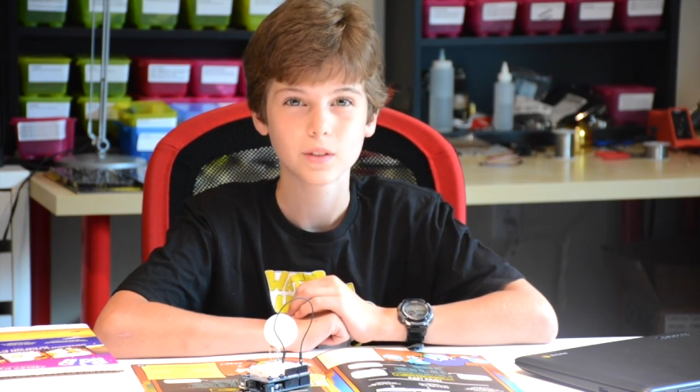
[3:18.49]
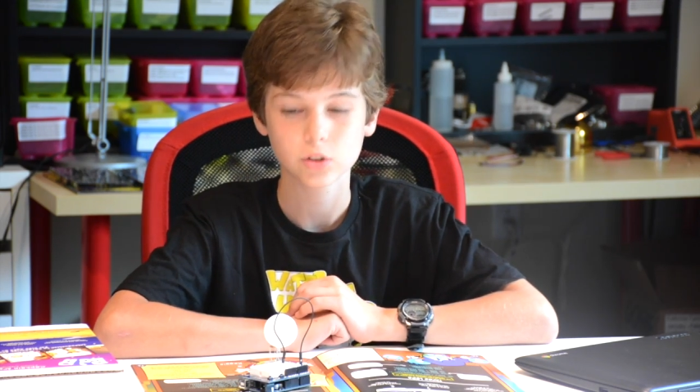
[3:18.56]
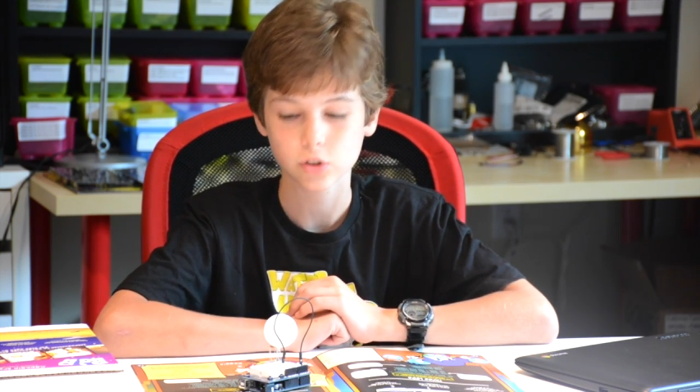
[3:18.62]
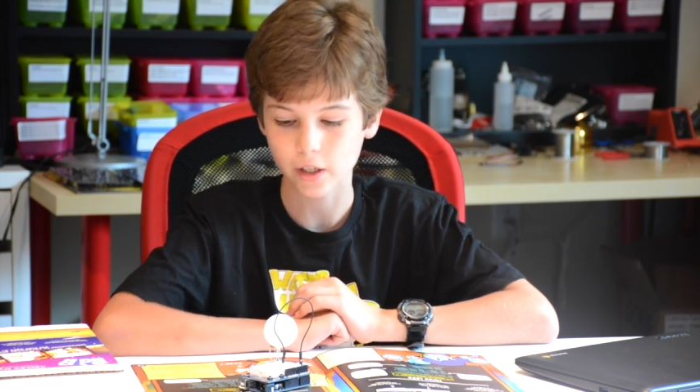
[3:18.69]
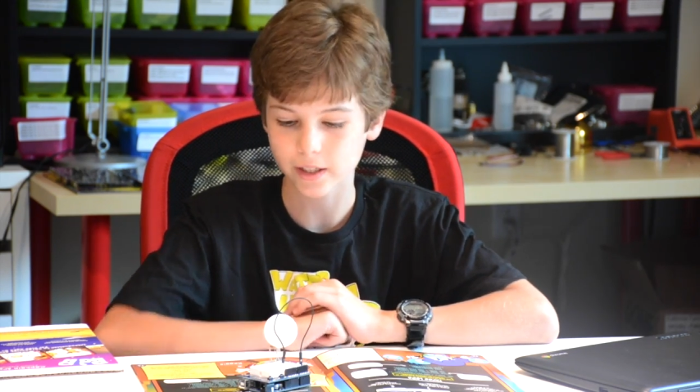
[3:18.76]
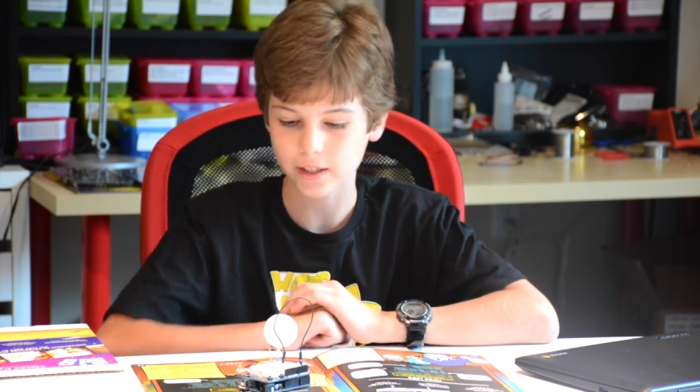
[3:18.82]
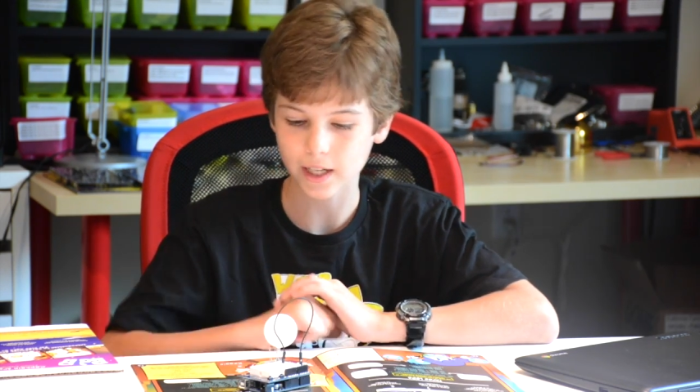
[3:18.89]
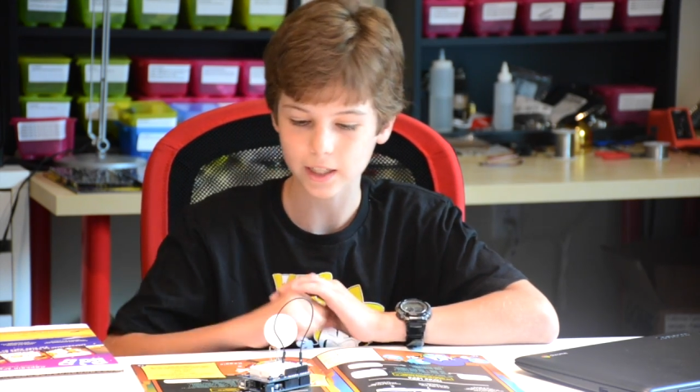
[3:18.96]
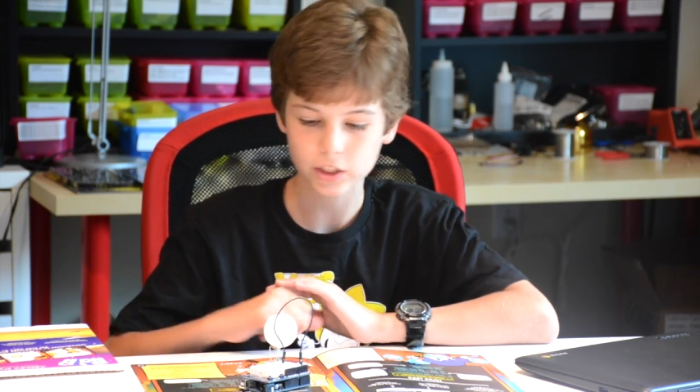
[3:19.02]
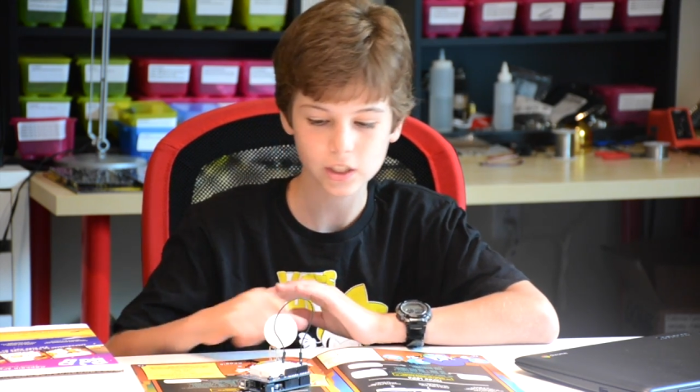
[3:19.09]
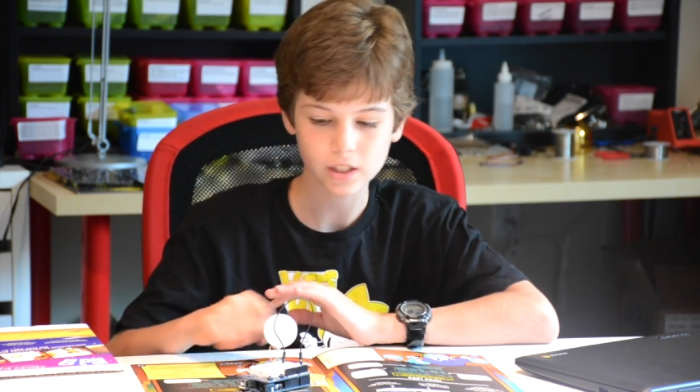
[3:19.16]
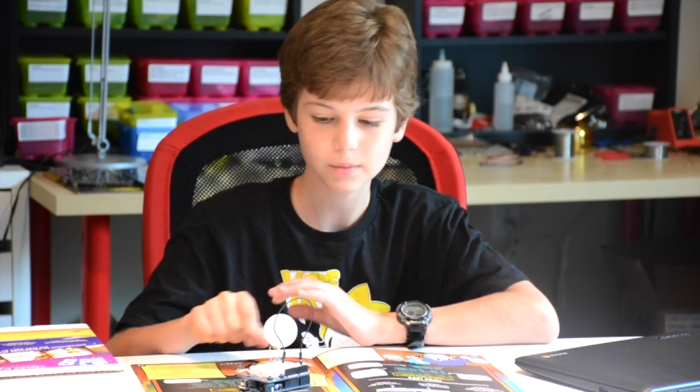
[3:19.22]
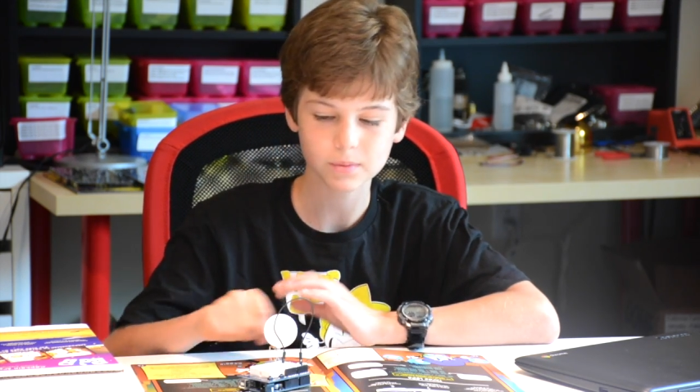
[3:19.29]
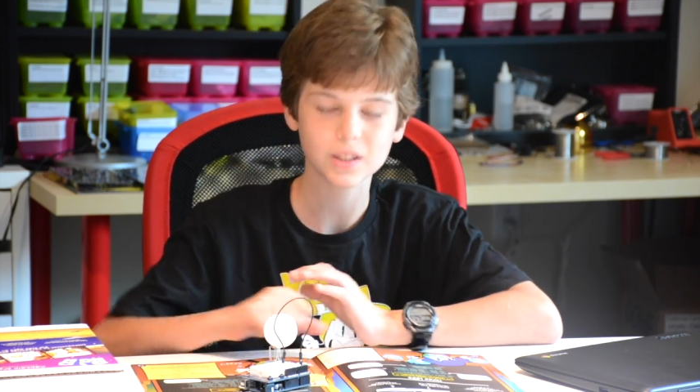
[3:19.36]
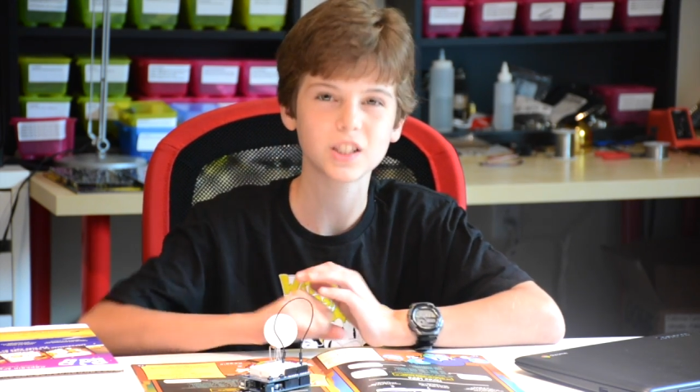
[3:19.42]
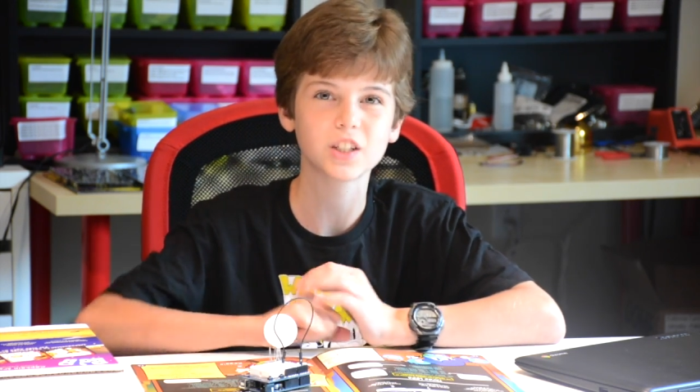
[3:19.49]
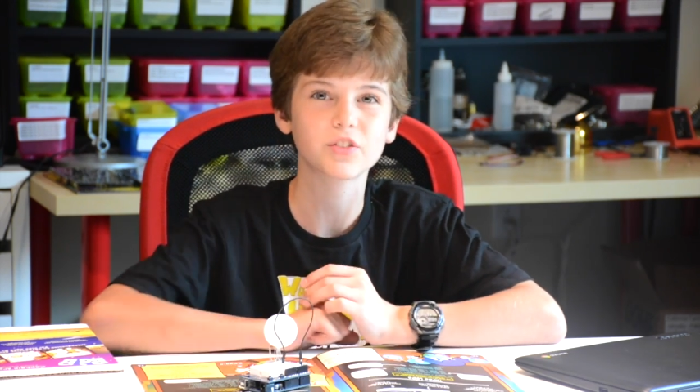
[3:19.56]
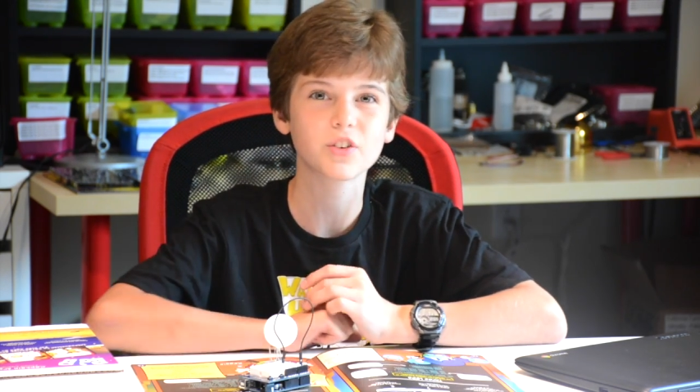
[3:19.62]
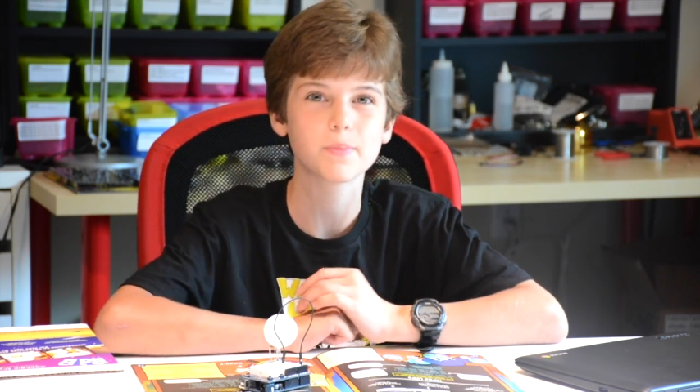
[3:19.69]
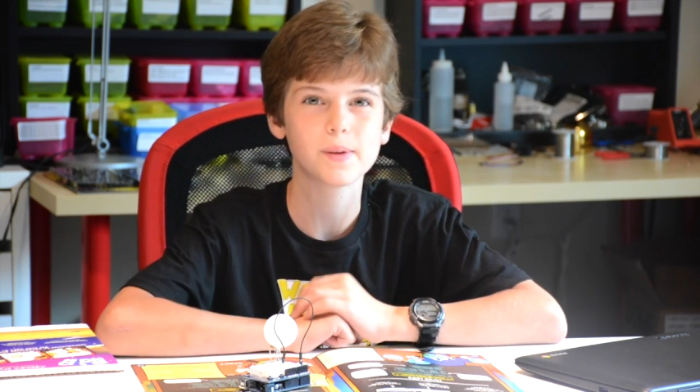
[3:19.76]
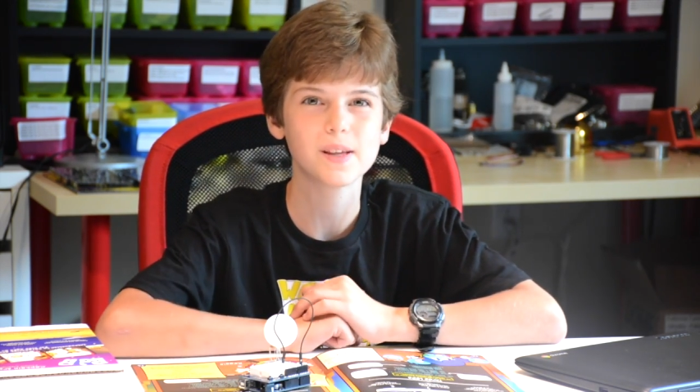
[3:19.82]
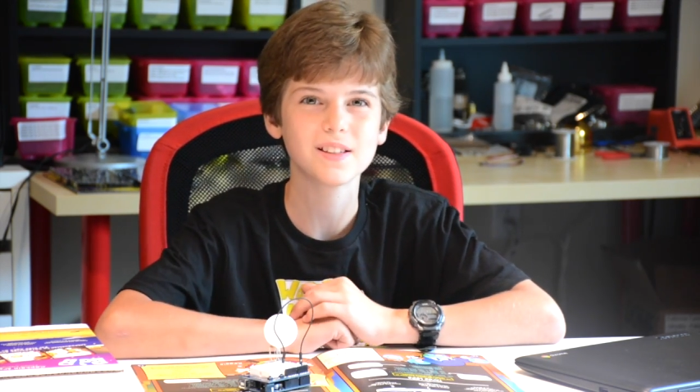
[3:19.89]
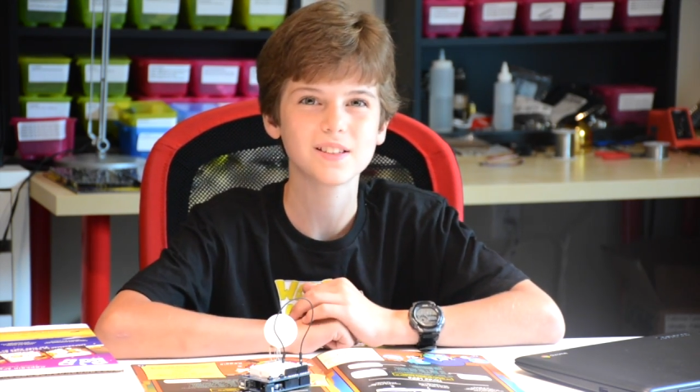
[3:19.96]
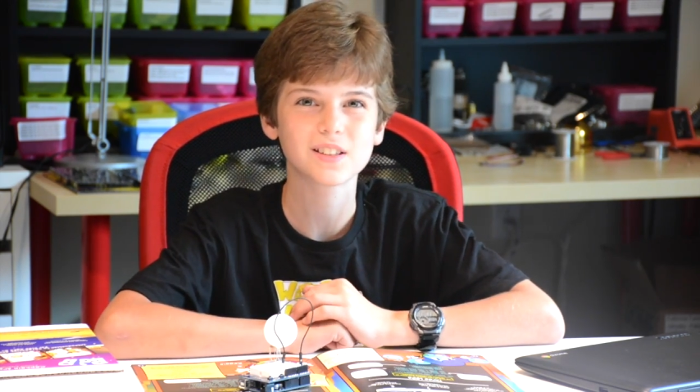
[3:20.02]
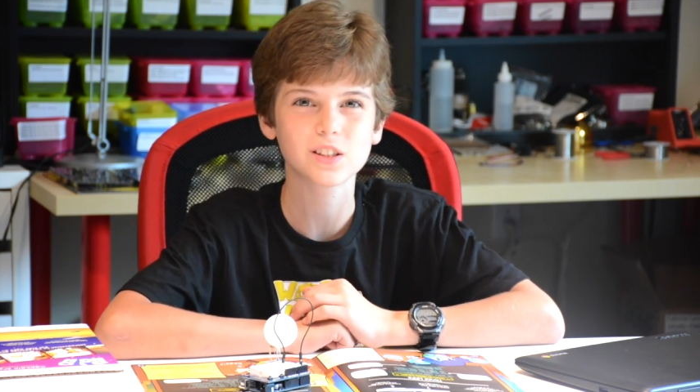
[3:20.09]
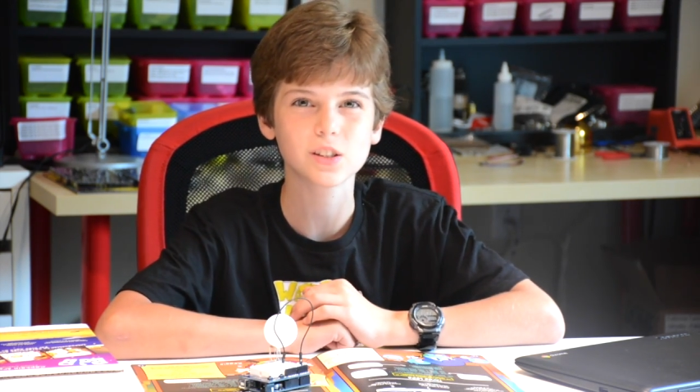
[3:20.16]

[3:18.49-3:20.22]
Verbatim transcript: Try attaching them to different pins